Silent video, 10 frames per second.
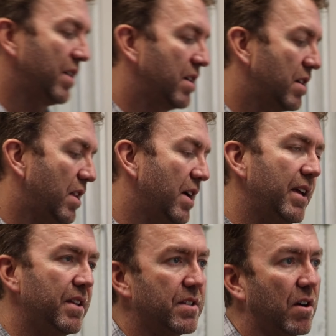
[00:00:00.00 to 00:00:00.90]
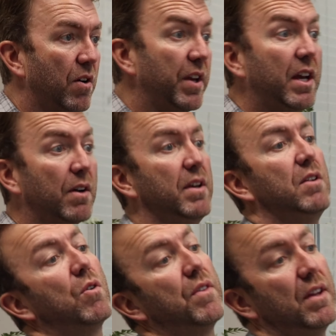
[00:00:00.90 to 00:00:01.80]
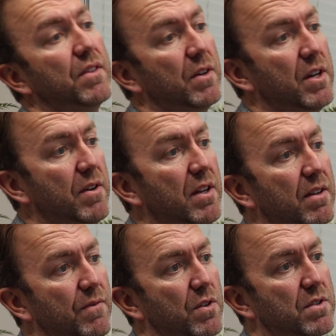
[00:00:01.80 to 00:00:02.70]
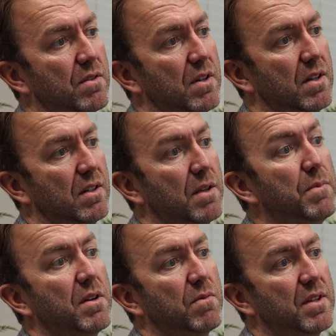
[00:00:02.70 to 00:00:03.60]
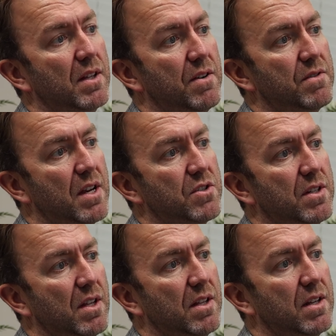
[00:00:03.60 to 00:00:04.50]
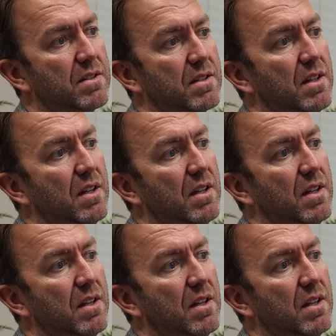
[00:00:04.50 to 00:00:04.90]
the clients are hearing or think they're hearing and versus, uh, compared to what the lender is actually telling us.